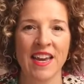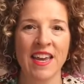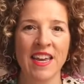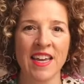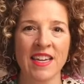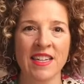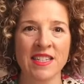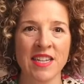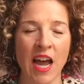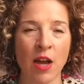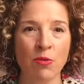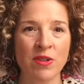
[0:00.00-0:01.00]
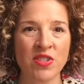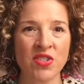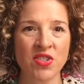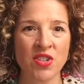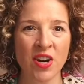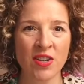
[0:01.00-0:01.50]
and I will
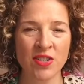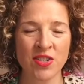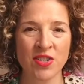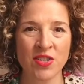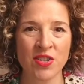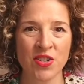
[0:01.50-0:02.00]
start